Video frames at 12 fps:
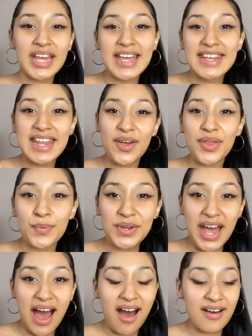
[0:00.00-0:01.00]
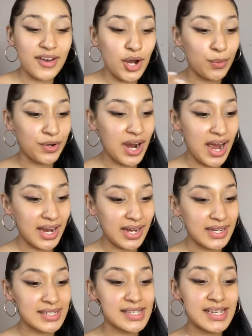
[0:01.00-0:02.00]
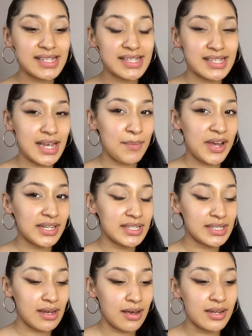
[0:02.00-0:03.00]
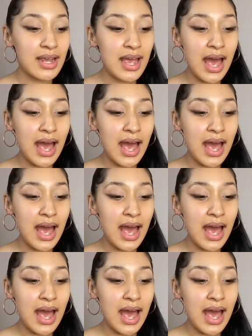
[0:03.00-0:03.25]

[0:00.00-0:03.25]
Now that we have our eyes semi-done,